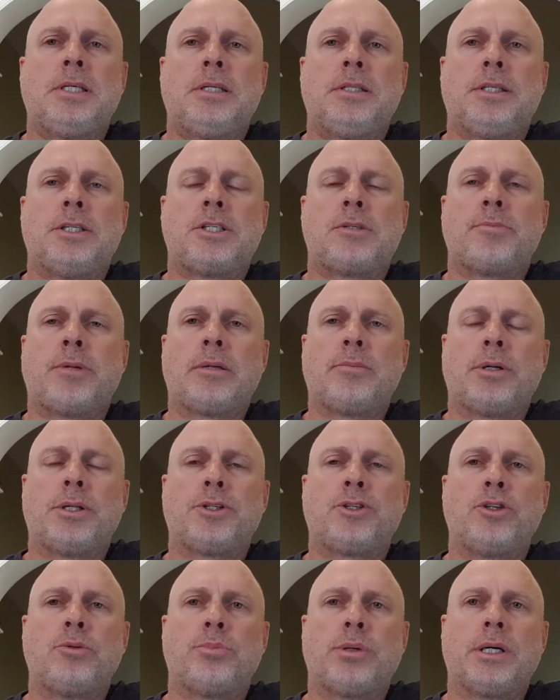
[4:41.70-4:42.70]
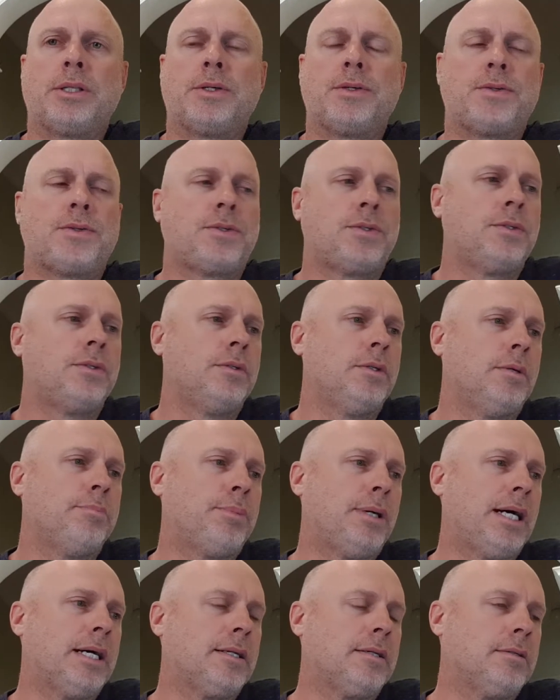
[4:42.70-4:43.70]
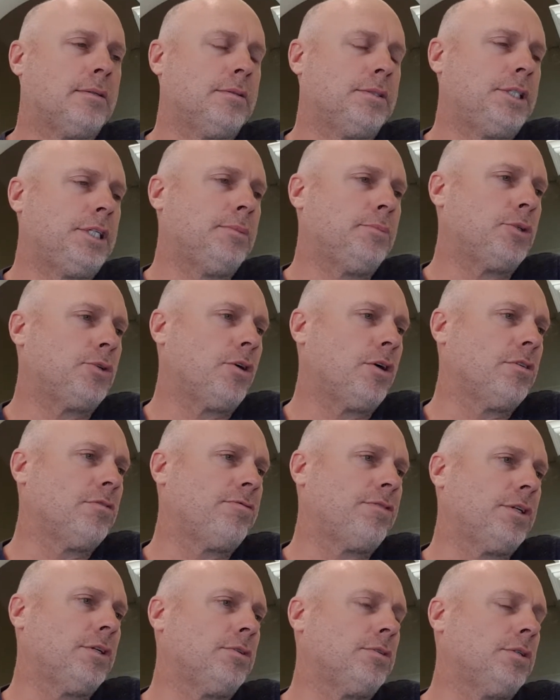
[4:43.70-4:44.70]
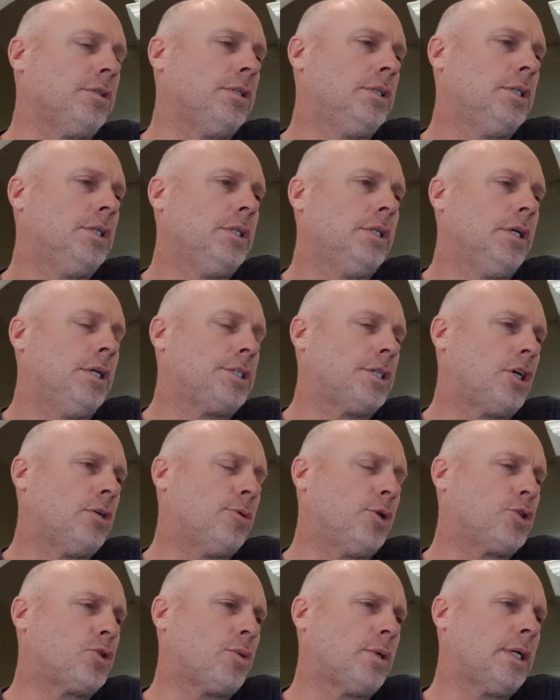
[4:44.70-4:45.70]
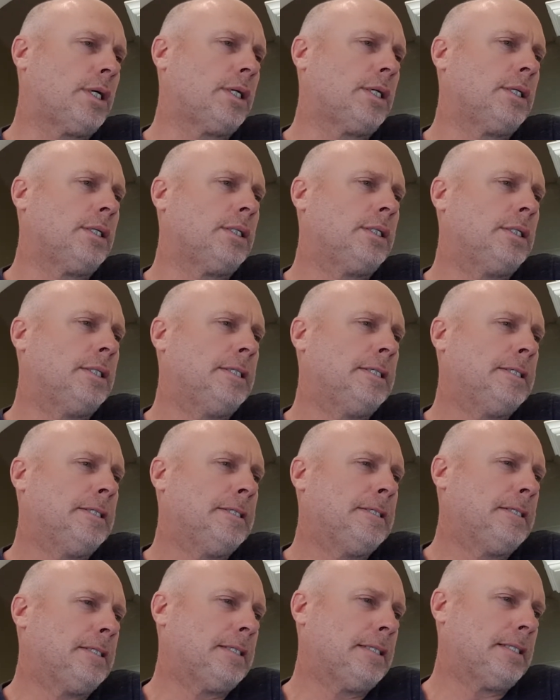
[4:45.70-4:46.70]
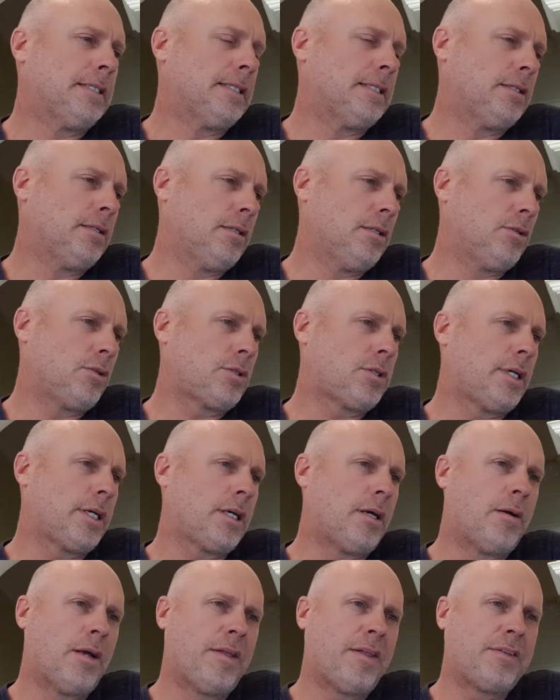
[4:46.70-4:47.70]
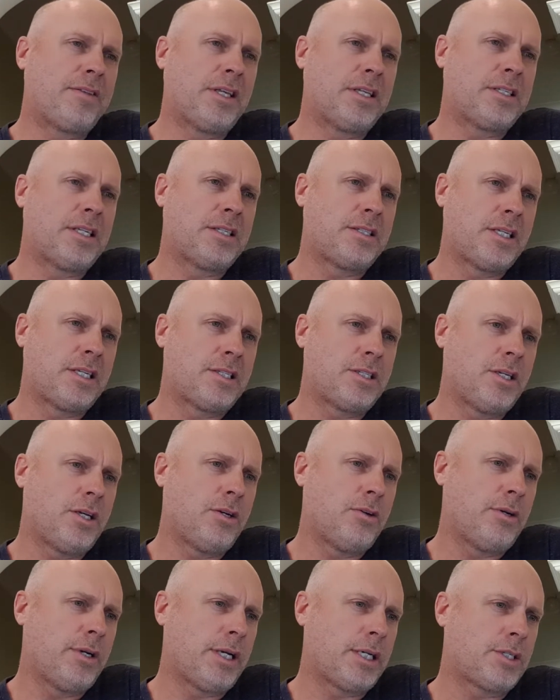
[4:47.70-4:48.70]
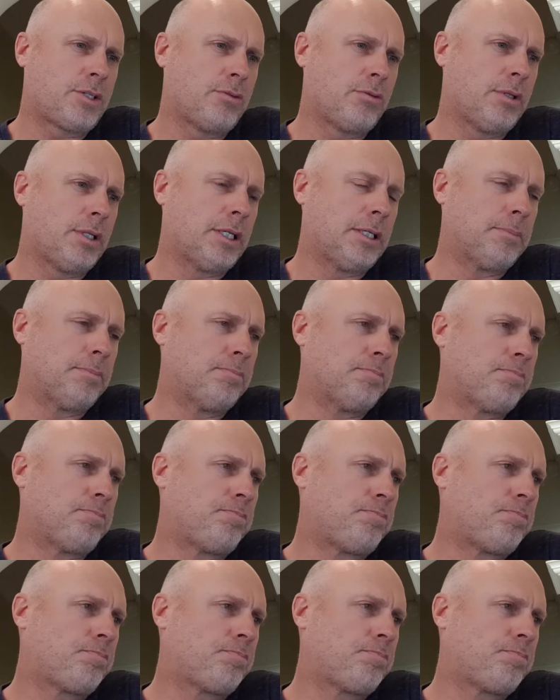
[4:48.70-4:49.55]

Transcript: This is made by the two brothers, Bart and Tim Groenfeld. It's a Remontoir. It looks like there's no actual.